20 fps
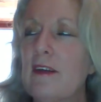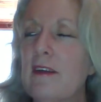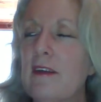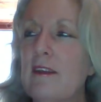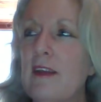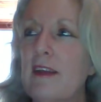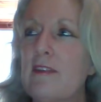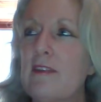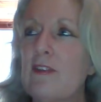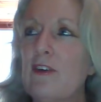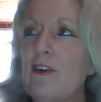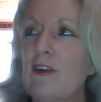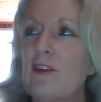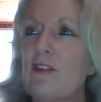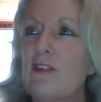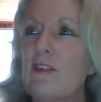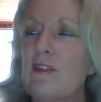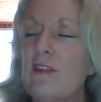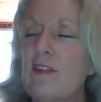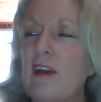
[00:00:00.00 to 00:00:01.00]
That's not to
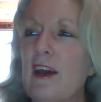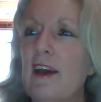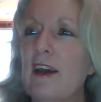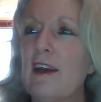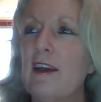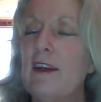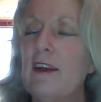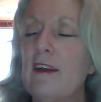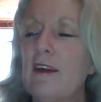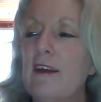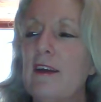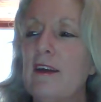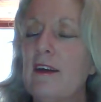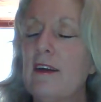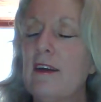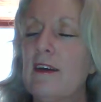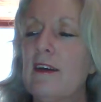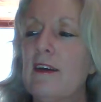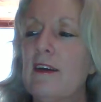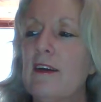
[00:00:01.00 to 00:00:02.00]
say,
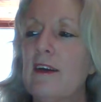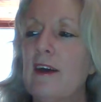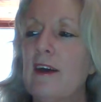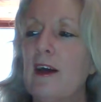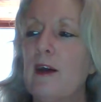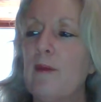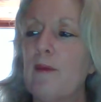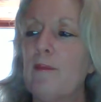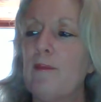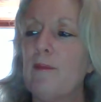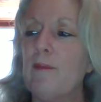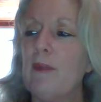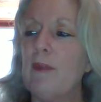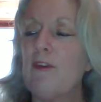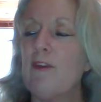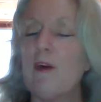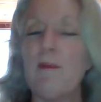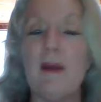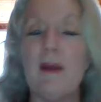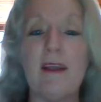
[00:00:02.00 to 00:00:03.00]
um, if
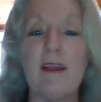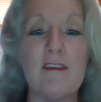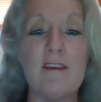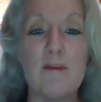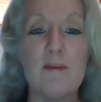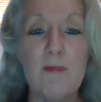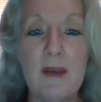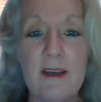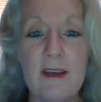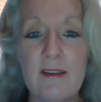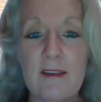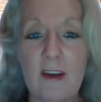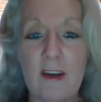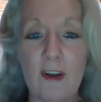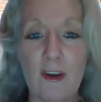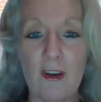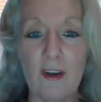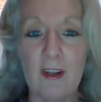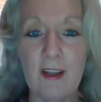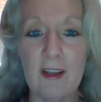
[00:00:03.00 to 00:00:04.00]
I make this mess, I
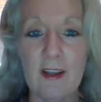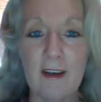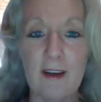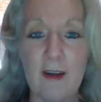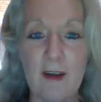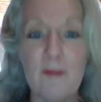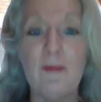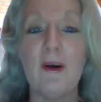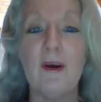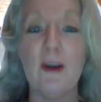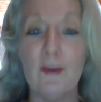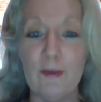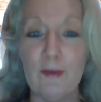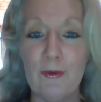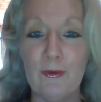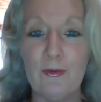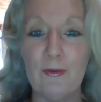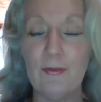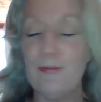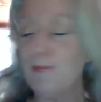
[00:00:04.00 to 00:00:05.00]
don't clean it up. I
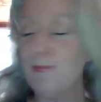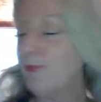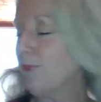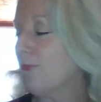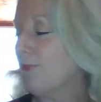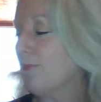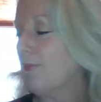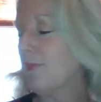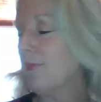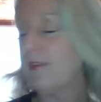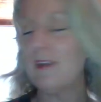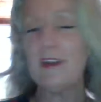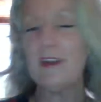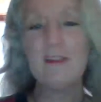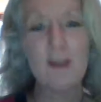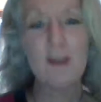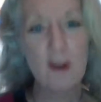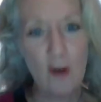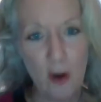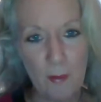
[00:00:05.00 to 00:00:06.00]
do. These
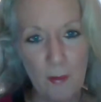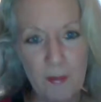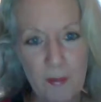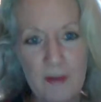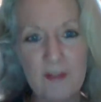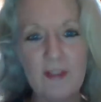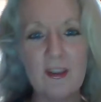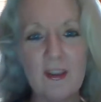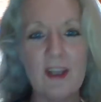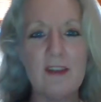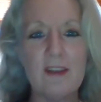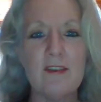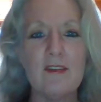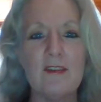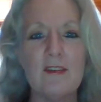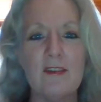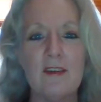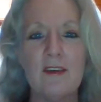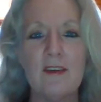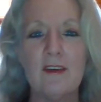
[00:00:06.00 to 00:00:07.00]
are common
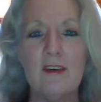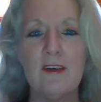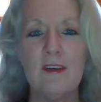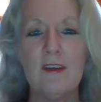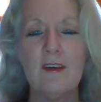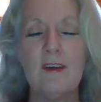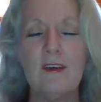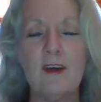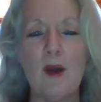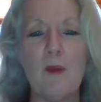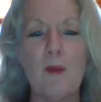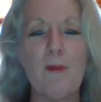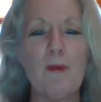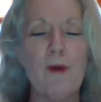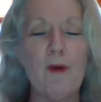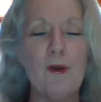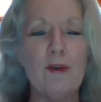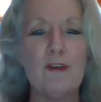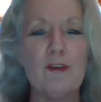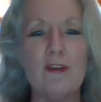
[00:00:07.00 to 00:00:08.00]
sense
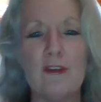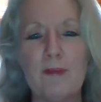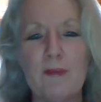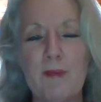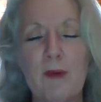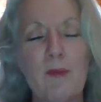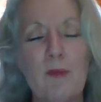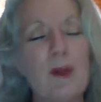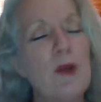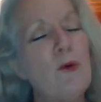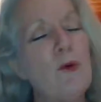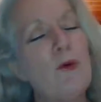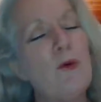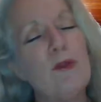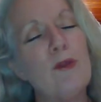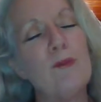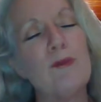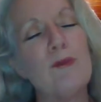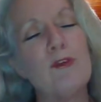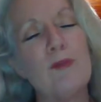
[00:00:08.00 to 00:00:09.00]
approaches, but we call
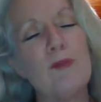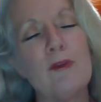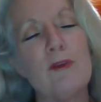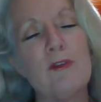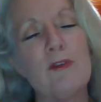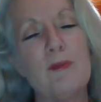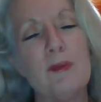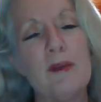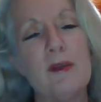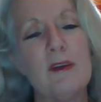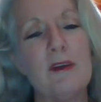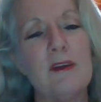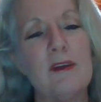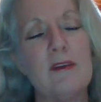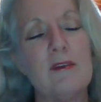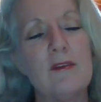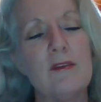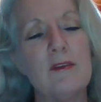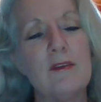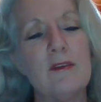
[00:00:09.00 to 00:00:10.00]
them
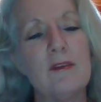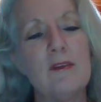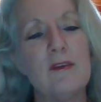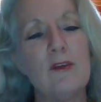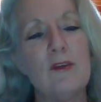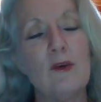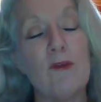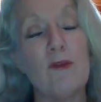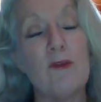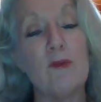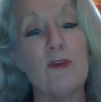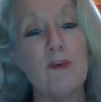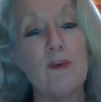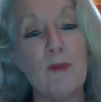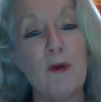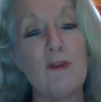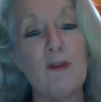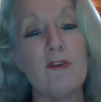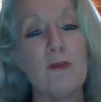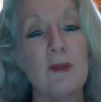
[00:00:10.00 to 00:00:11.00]
responsibilities. You have the
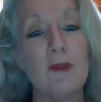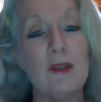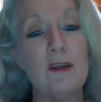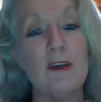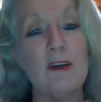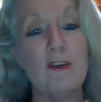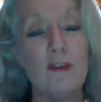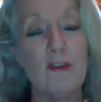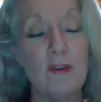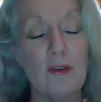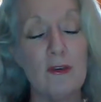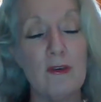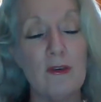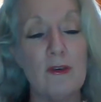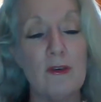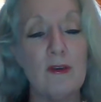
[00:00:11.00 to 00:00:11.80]
responsibility too.